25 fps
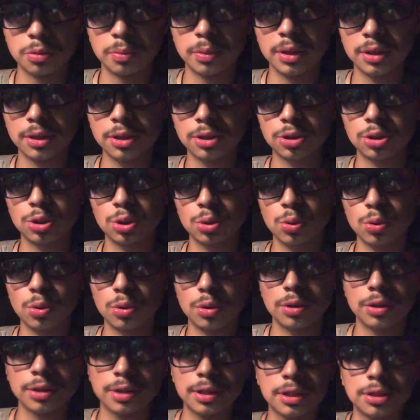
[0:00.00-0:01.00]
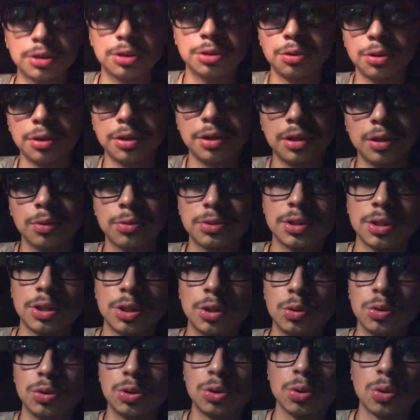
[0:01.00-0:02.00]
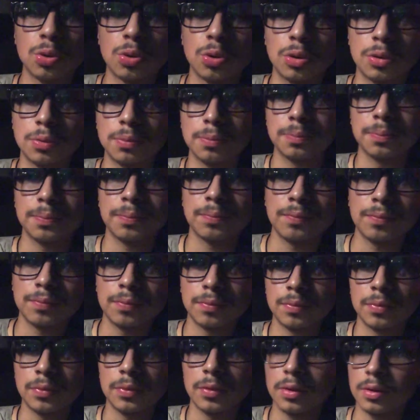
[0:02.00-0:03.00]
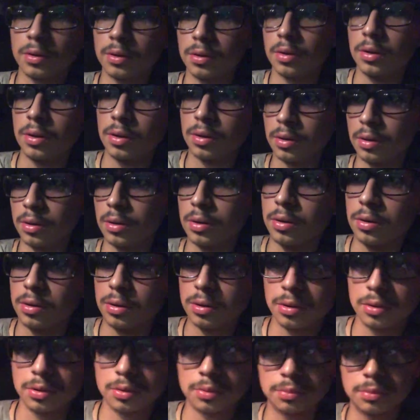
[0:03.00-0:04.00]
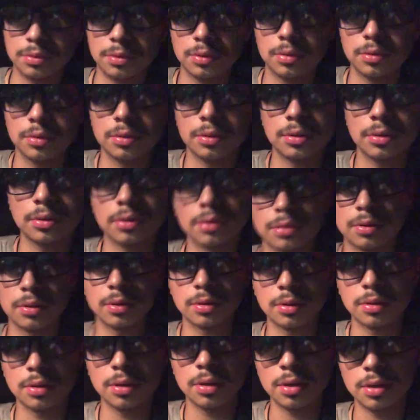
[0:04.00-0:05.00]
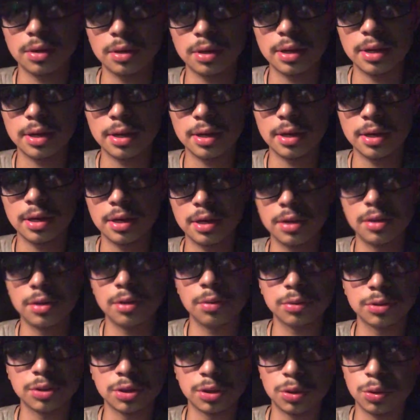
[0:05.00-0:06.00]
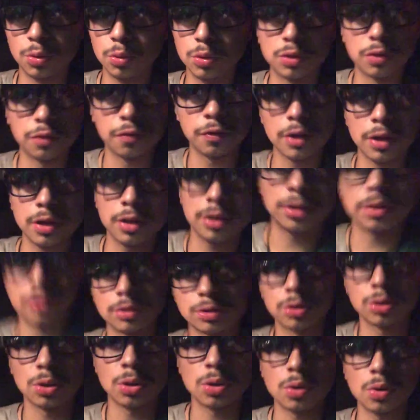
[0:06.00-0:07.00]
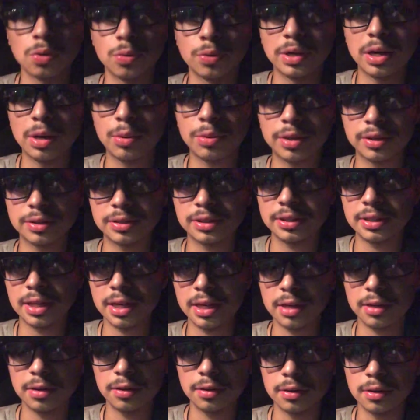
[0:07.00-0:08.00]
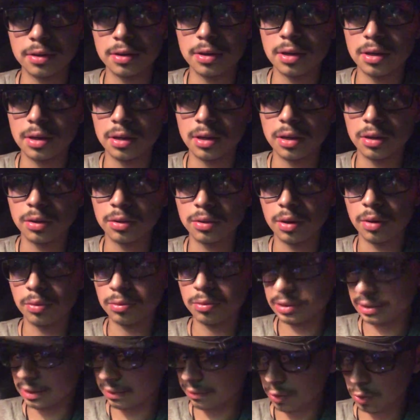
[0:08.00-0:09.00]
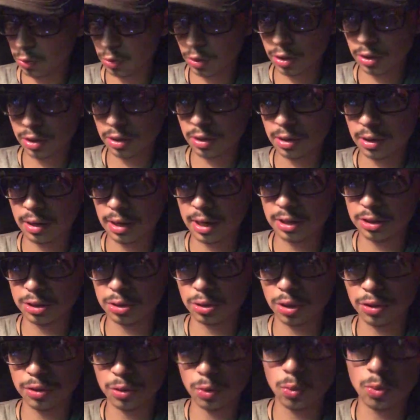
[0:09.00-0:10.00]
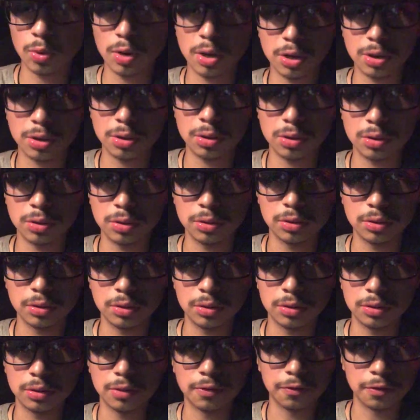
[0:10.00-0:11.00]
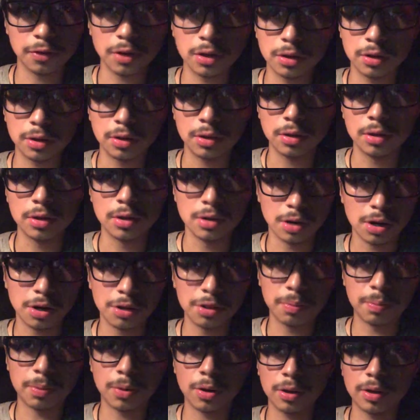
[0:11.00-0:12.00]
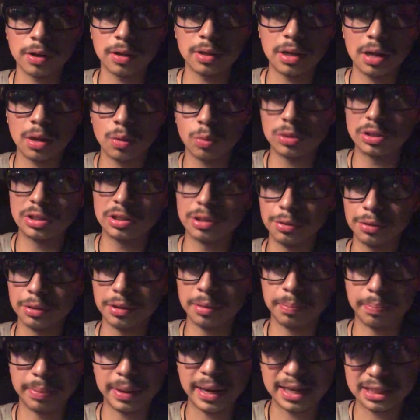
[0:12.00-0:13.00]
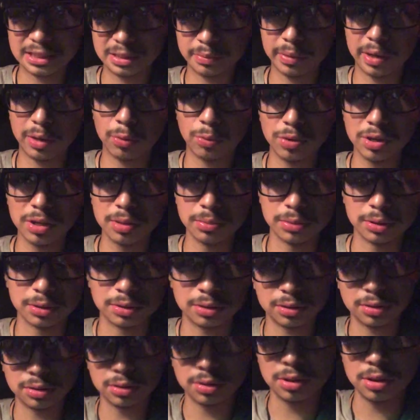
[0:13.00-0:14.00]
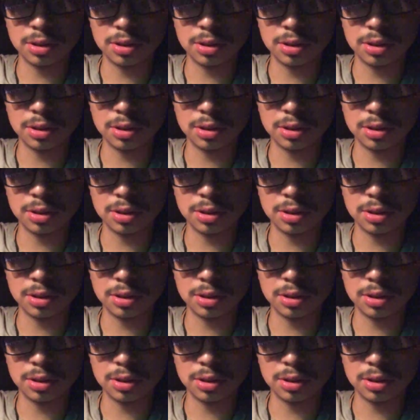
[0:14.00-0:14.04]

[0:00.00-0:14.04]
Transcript: make it short, yesterday there was a huge storm um, and there was a huge flood. So when I went outside, uh, I was leaving work, I saw the water, the flood on the parking lot was literally past my rims.